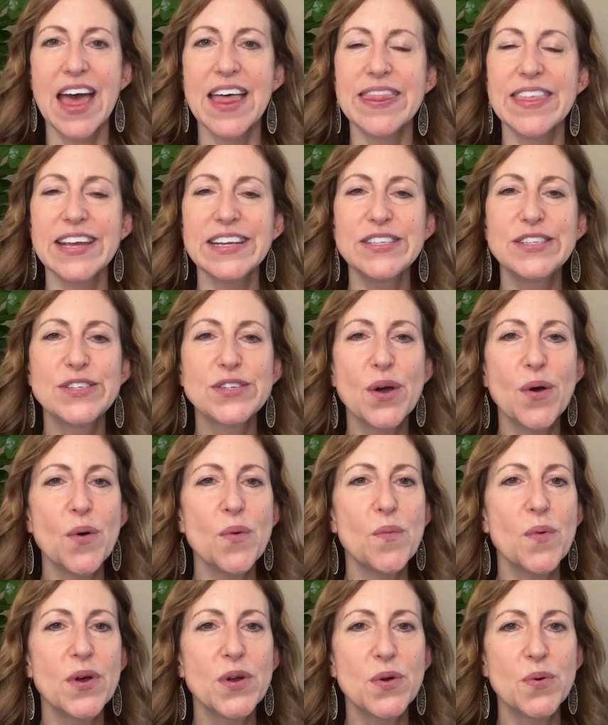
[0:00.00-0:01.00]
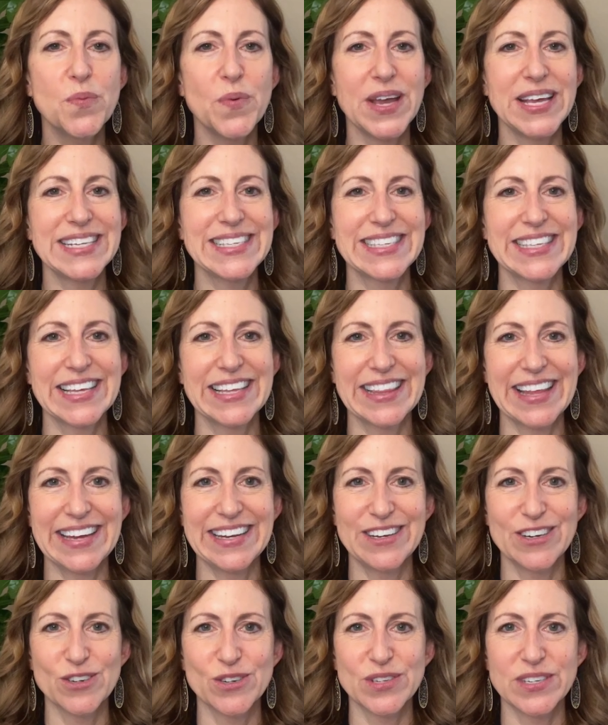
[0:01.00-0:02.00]
They don't want to waste the
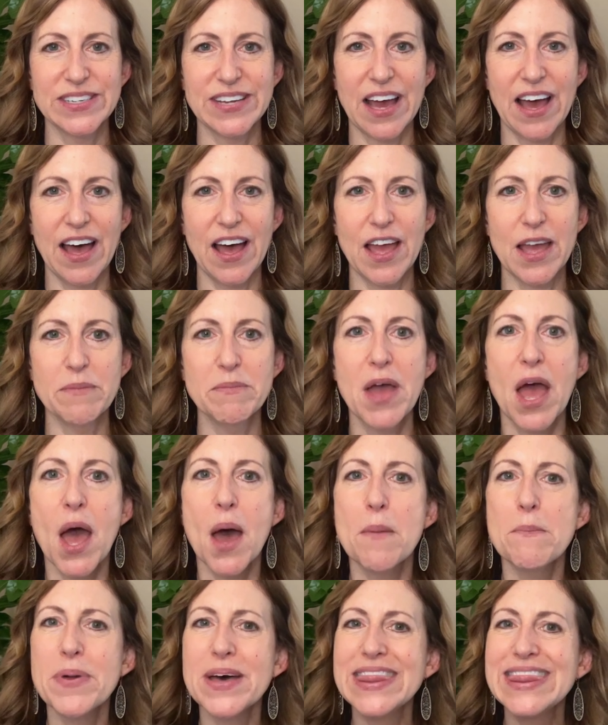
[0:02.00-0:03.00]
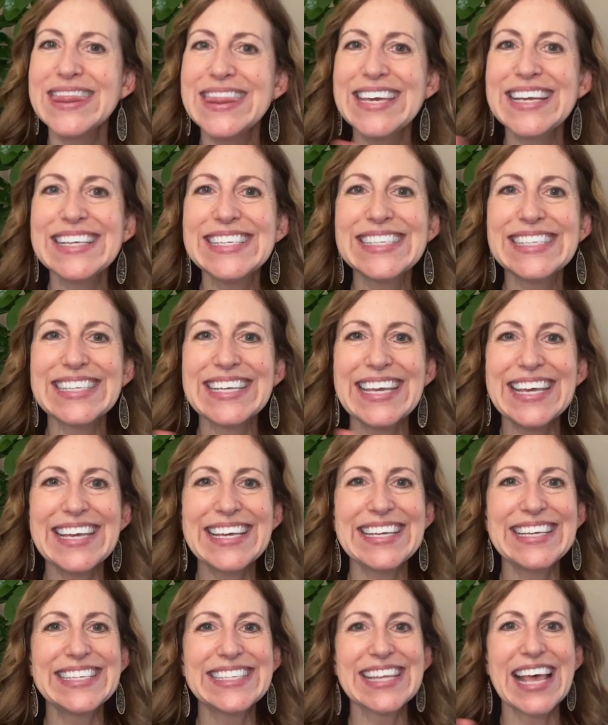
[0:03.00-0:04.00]
lender's time, but this
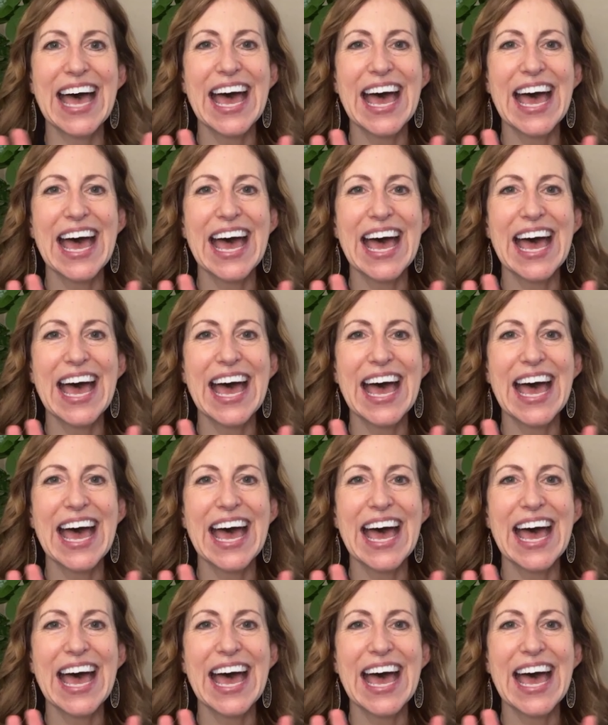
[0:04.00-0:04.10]
is